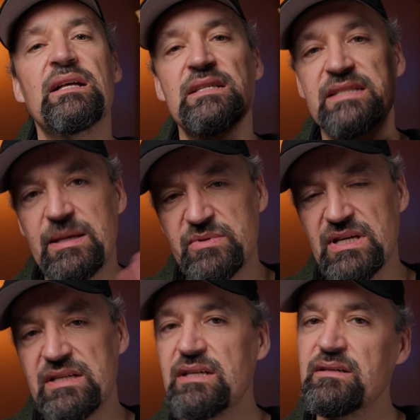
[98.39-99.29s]
Same
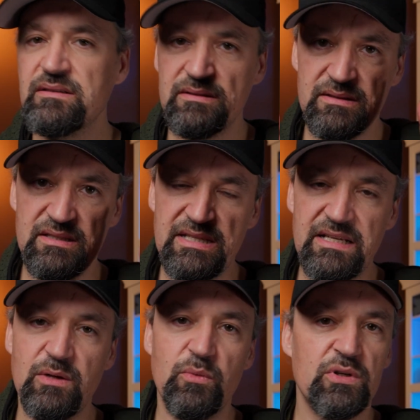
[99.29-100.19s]
setting, the
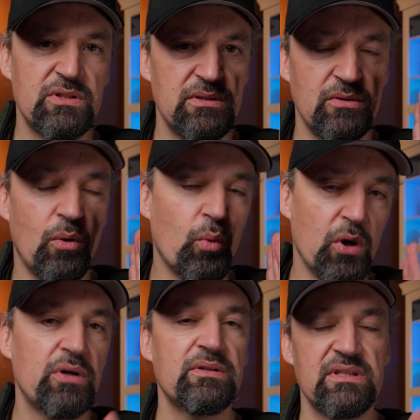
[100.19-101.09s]
settings
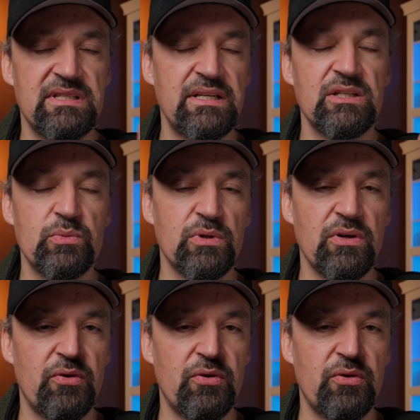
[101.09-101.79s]
were